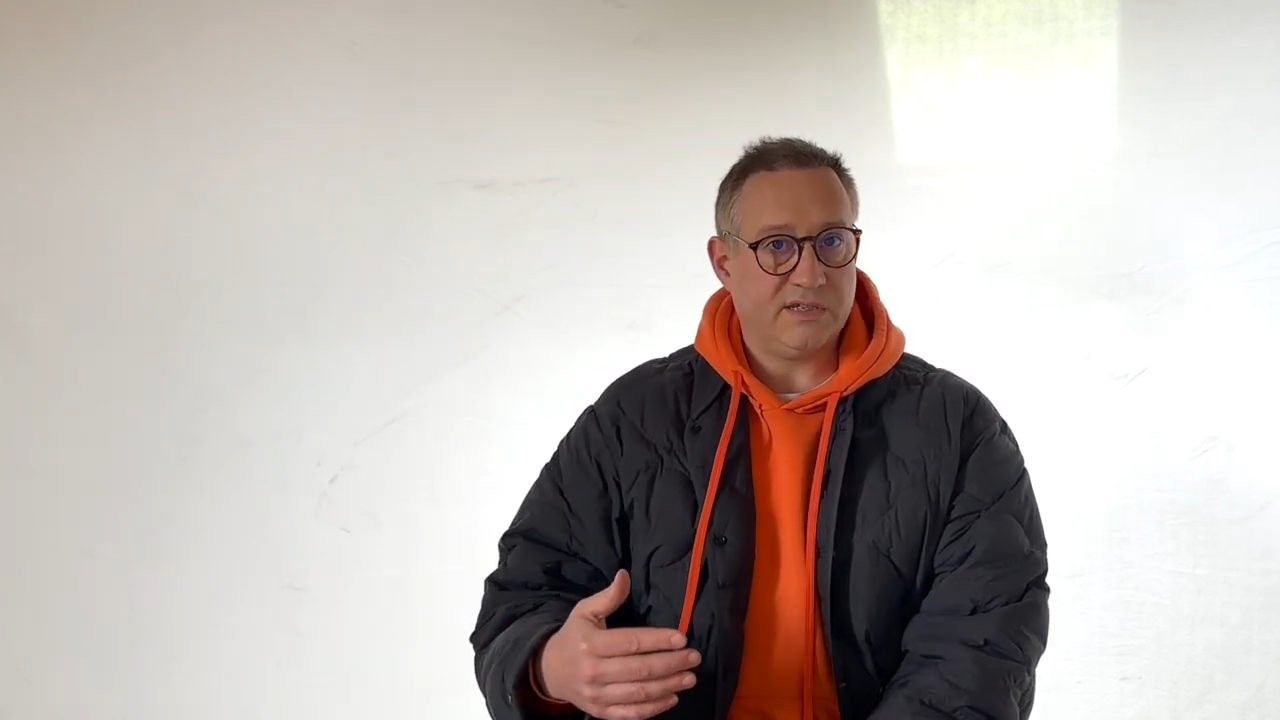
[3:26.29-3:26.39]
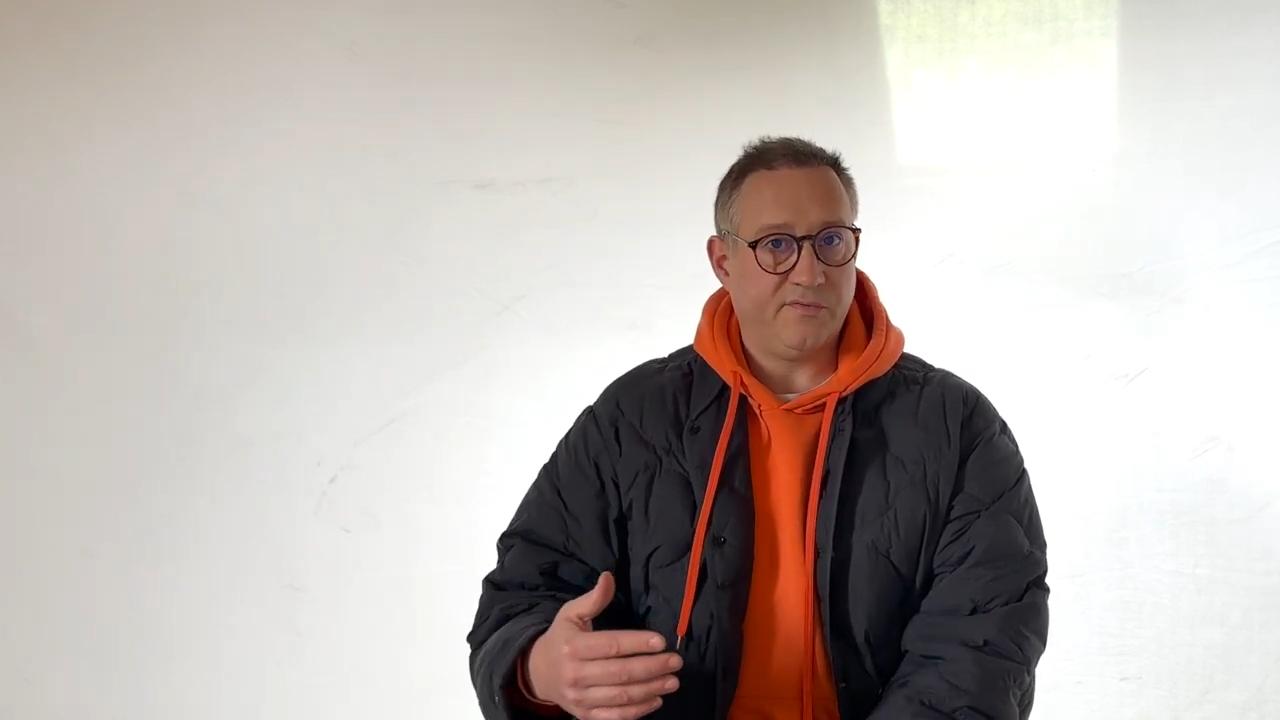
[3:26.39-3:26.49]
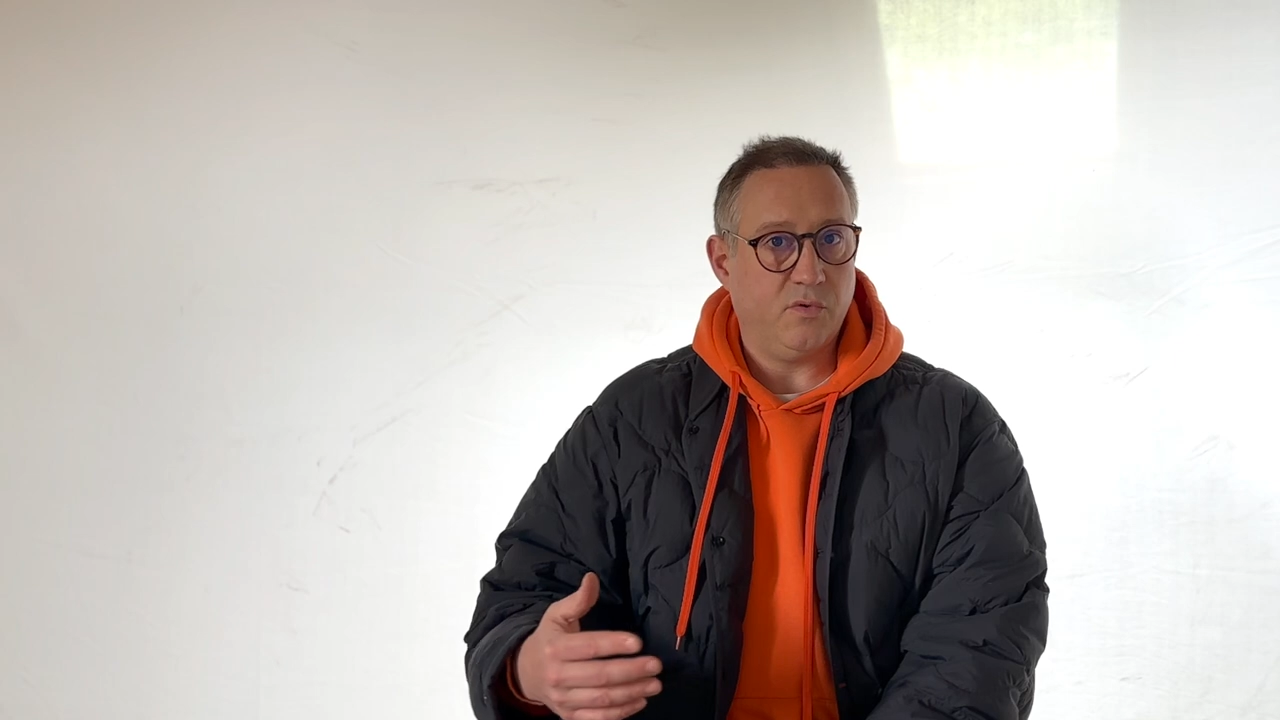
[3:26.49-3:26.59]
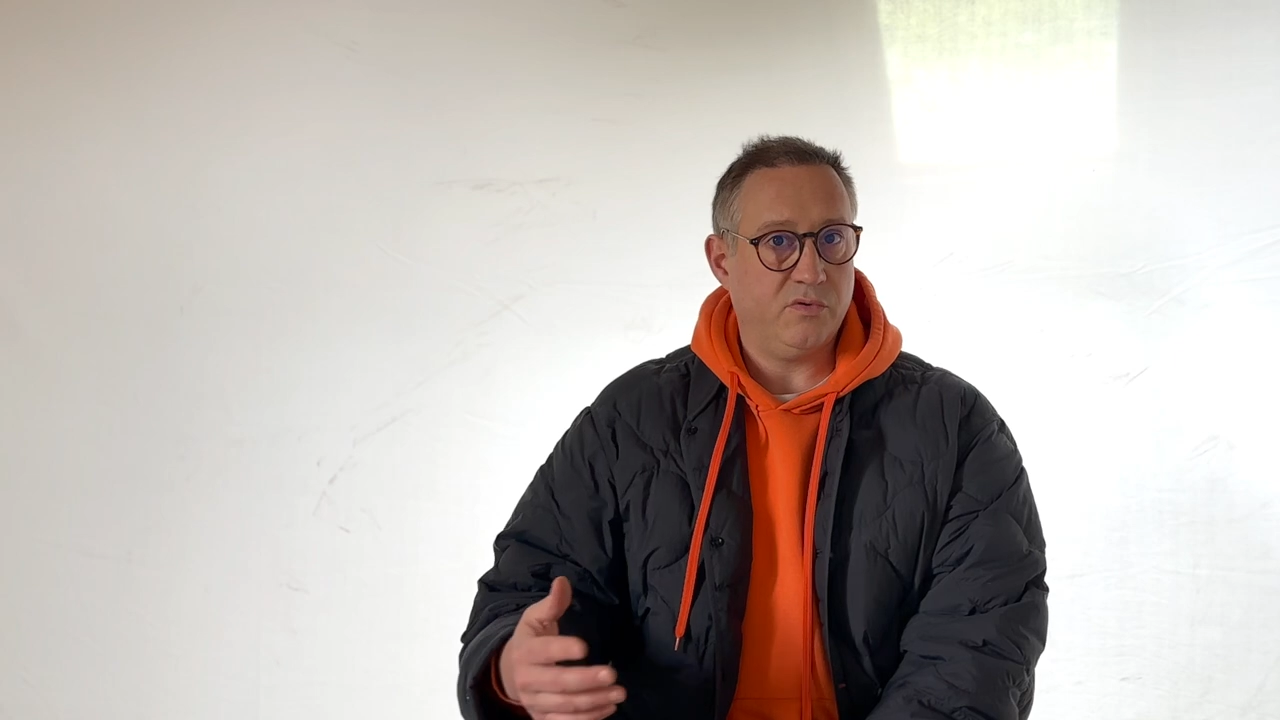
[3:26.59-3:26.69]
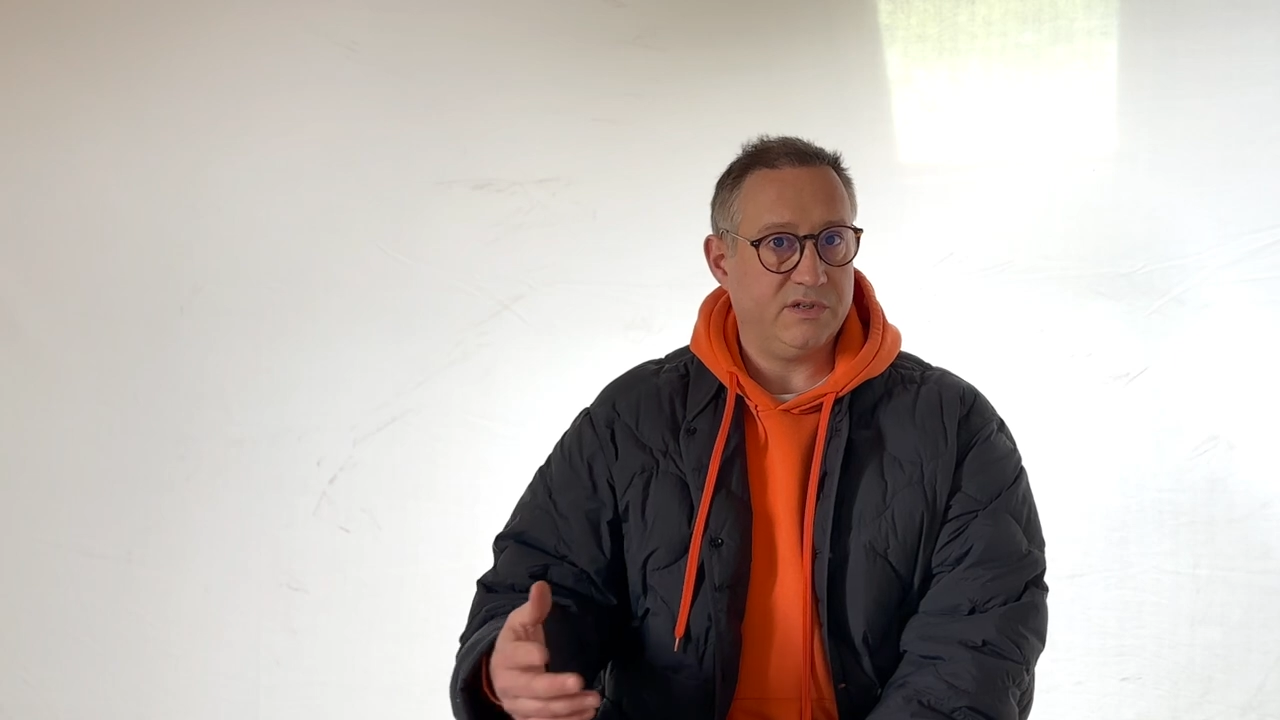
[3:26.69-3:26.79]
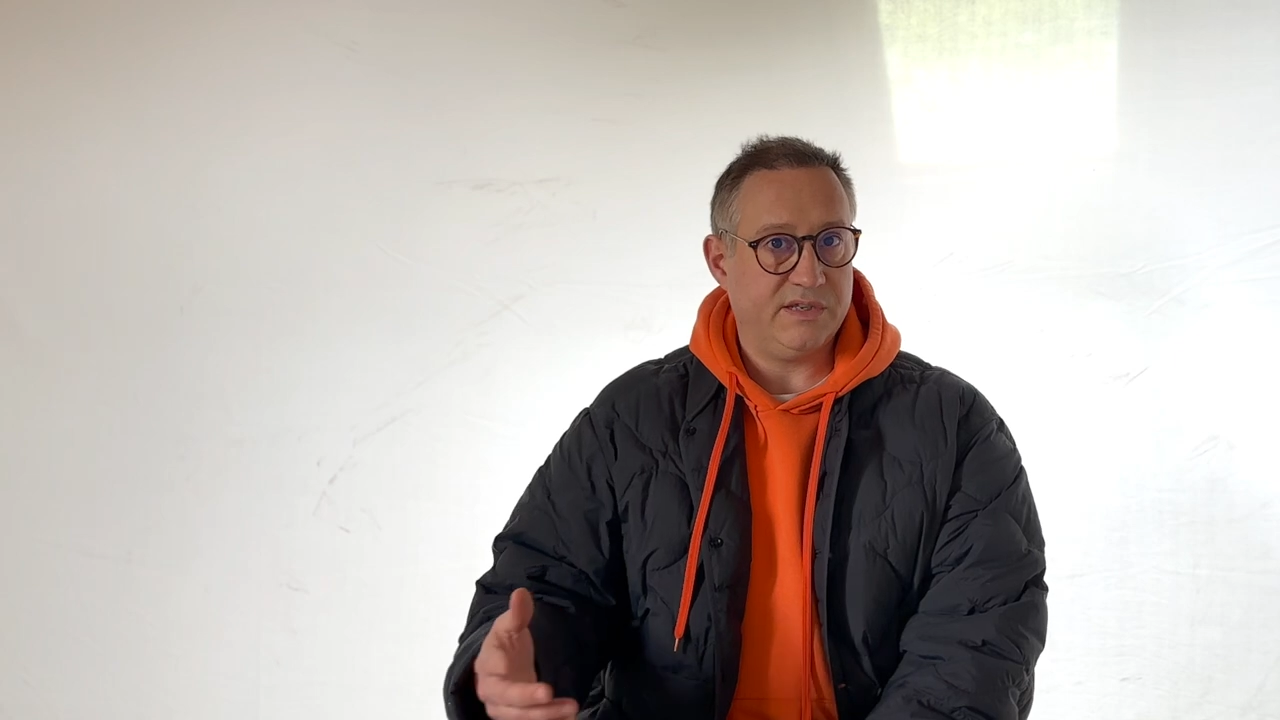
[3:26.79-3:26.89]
forwards